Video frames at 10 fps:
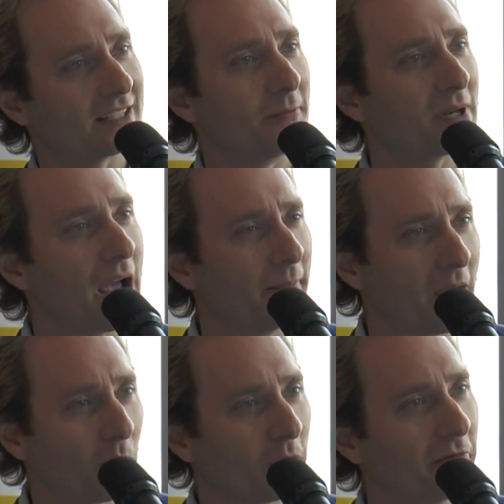same time
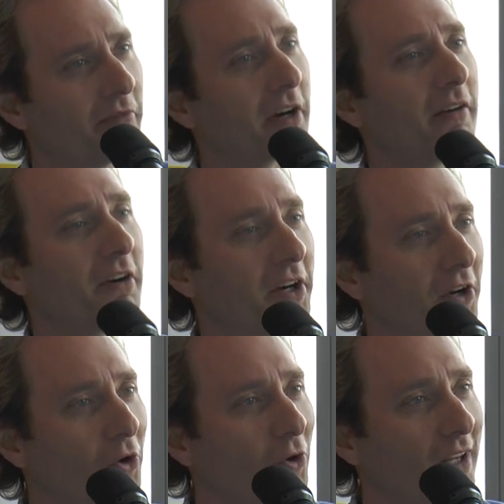that we're very,
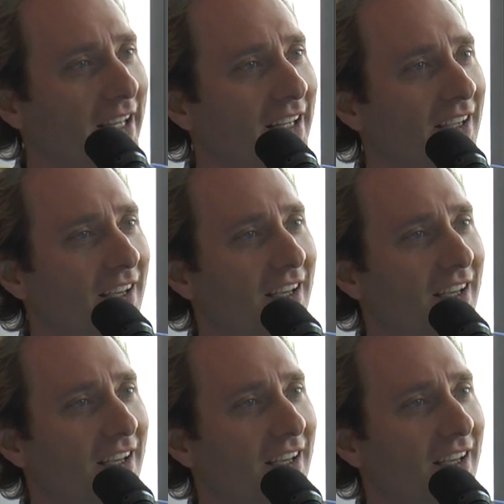very early.